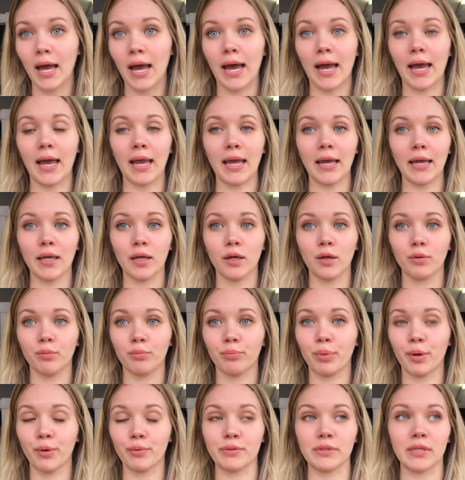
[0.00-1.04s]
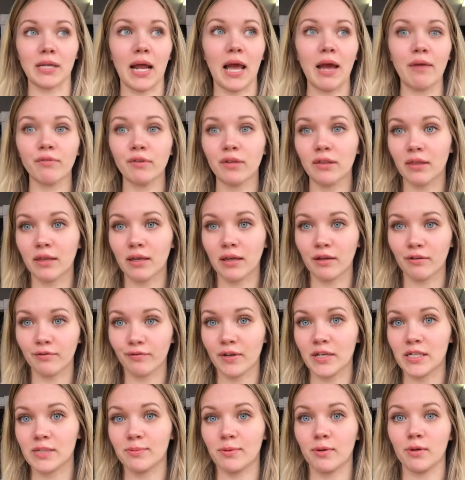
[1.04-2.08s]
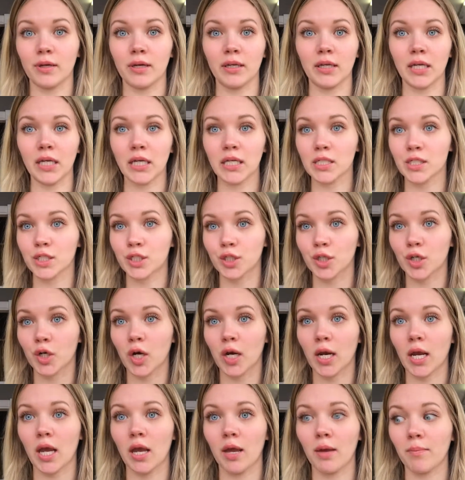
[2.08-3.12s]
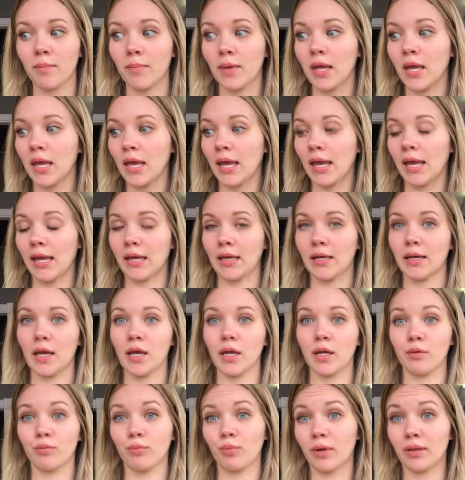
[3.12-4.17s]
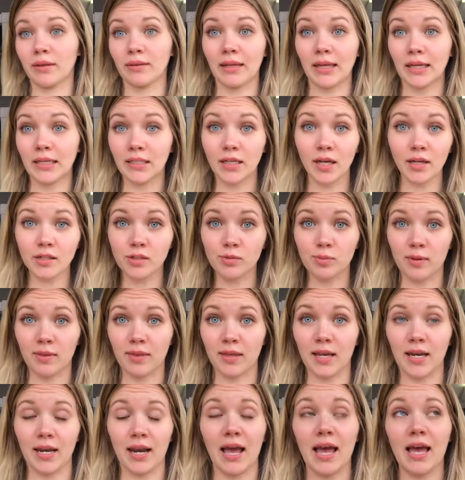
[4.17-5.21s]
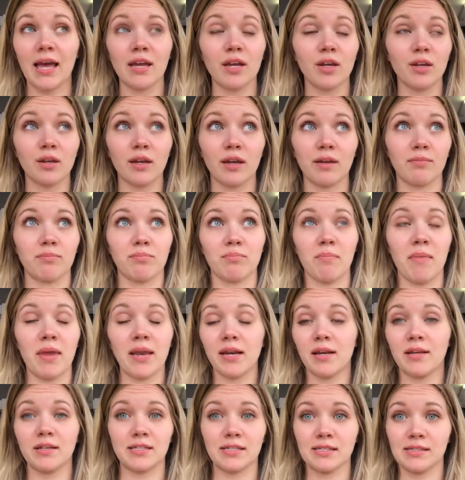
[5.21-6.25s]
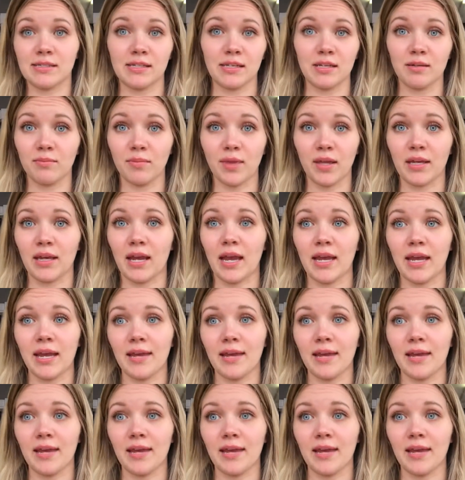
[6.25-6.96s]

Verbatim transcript: I posted everything on Facebook and Instagram and I went like nuts with it and I made it to seem like I